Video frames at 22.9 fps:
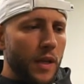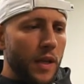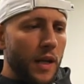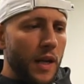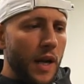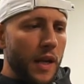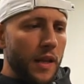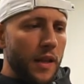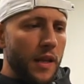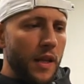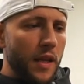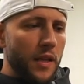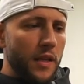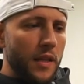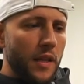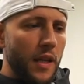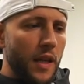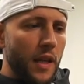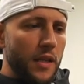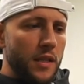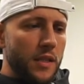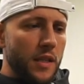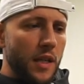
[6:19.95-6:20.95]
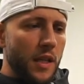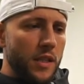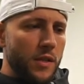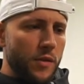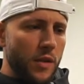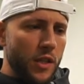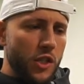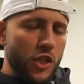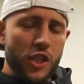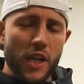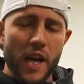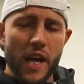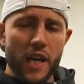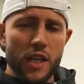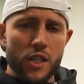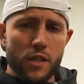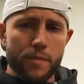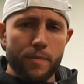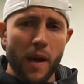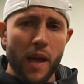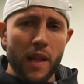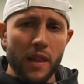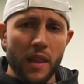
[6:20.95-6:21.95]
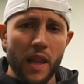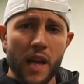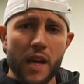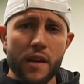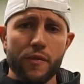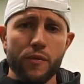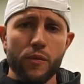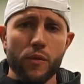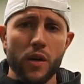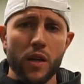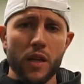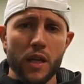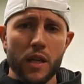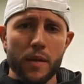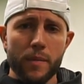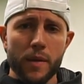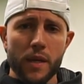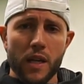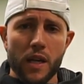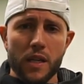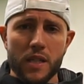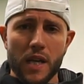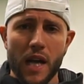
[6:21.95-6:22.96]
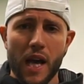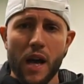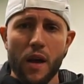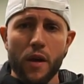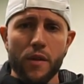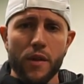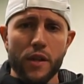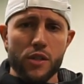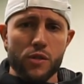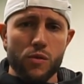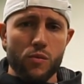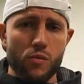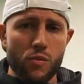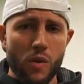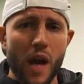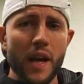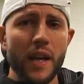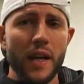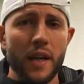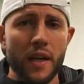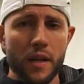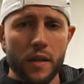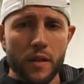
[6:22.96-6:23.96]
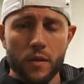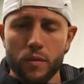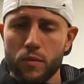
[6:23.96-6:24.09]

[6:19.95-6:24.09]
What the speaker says: And I think that it changed my life really because of how this running.